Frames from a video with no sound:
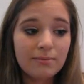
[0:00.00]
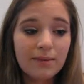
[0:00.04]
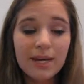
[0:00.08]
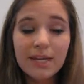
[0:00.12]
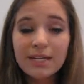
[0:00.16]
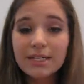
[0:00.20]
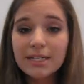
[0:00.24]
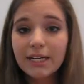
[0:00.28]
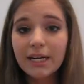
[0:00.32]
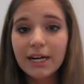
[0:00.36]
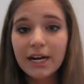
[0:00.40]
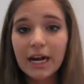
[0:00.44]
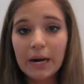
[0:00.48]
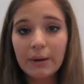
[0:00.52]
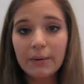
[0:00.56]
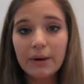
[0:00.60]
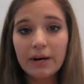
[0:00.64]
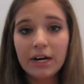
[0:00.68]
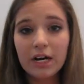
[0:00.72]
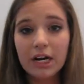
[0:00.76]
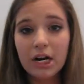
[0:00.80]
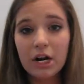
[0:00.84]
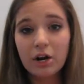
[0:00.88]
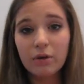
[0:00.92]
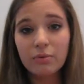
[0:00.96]
amazing. I
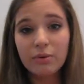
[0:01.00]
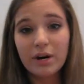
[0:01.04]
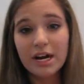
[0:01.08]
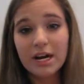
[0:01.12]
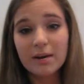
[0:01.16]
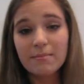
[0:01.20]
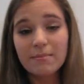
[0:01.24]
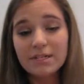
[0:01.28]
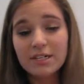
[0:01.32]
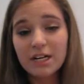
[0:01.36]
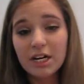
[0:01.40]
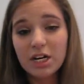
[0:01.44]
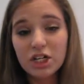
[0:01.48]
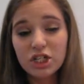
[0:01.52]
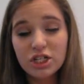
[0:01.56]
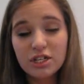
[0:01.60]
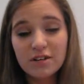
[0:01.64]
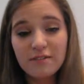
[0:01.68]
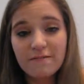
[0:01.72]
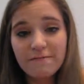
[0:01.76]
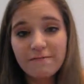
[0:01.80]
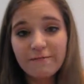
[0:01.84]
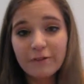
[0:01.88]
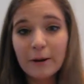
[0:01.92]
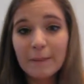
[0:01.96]
read it on
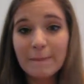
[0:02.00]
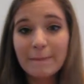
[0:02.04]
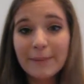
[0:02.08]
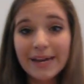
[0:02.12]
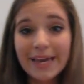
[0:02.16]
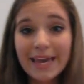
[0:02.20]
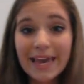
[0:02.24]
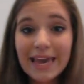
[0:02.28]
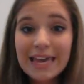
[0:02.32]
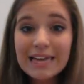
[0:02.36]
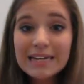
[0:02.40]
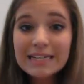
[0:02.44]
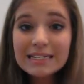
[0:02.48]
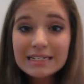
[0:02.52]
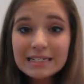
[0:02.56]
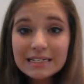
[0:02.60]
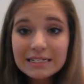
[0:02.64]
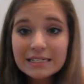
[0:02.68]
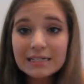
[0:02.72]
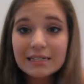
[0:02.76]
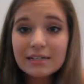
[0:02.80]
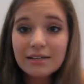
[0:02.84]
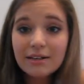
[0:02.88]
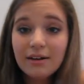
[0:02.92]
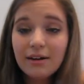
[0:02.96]
recommendation from my aunt,
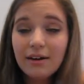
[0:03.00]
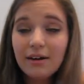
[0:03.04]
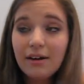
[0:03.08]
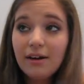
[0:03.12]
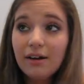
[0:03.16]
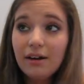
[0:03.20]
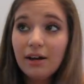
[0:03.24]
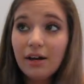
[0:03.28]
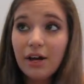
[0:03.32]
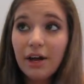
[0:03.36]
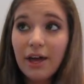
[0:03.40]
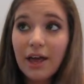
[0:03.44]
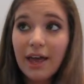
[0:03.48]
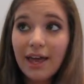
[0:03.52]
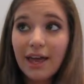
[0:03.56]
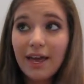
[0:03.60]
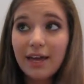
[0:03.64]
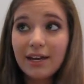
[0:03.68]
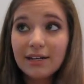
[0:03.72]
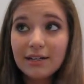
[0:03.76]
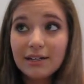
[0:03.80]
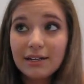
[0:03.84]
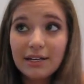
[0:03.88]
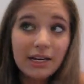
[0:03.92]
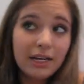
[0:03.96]

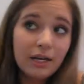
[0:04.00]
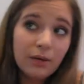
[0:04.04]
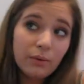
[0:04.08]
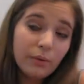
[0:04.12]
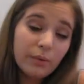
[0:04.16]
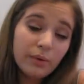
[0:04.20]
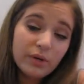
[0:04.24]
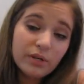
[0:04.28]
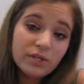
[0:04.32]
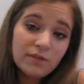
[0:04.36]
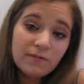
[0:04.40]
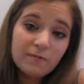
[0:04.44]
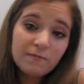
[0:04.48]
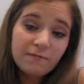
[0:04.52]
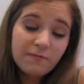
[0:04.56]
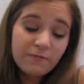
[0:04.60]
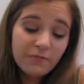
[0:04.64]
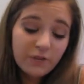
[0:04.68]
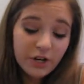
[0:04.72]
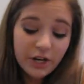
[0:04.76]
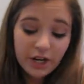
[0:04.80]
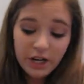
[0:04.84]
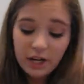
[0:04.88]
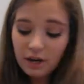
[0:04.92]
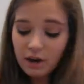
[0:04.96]
and it was
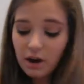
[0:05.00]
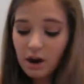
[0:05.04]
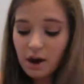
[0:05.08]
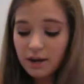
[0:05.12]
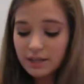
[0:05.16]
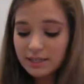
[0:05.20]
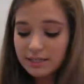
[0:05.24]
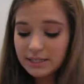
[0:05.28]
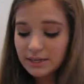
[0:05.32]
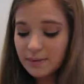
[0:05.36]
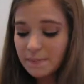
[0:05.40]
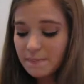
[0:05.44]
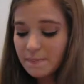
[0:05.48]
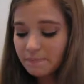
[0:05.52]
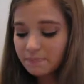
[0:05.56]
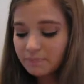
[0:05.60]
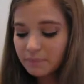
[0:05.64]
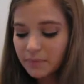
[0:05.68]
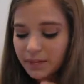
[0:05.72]
freaking awesome.